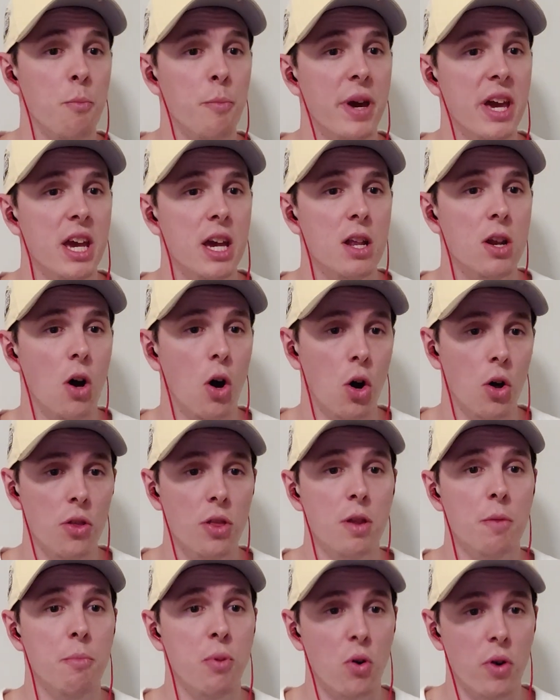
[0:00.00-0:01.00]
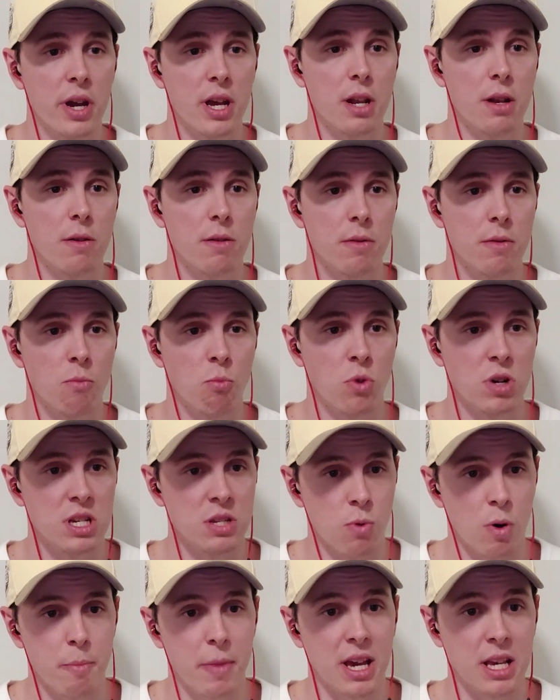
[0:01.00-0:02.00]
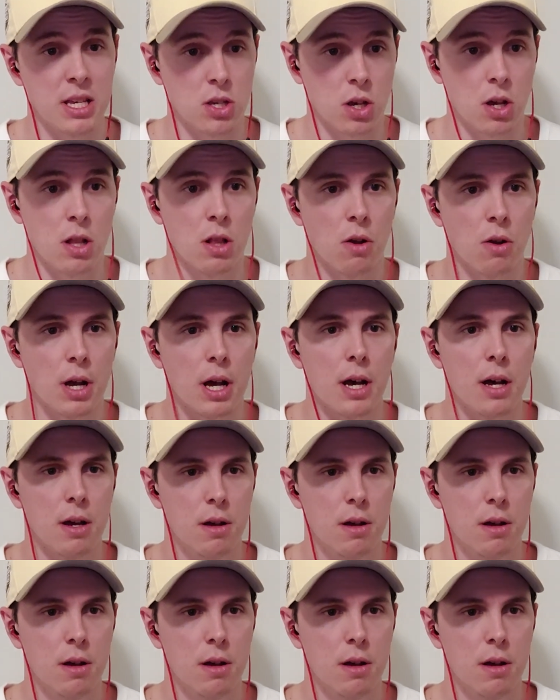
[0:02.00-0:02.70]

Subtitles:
being on the point is what makes it go longer.